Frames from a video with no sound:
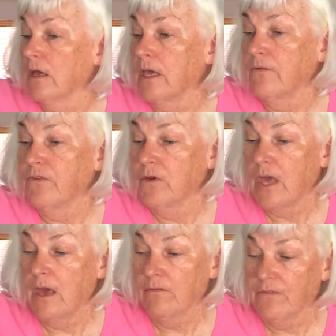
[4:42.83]
If you
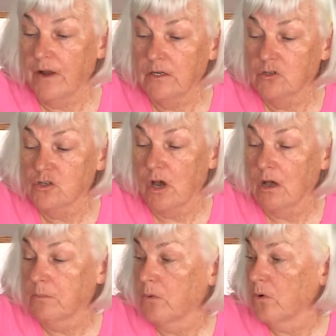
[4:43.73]
can't find a
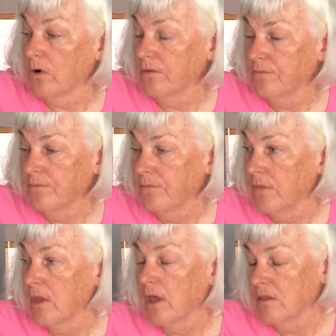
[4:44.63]
chalkboard,
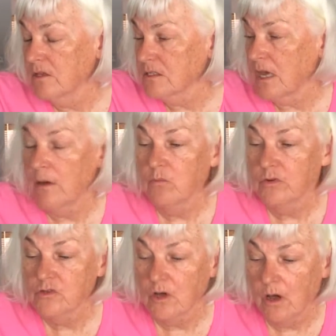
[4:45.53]
and this came
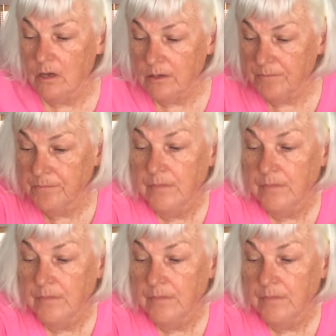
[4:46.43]
with chalk,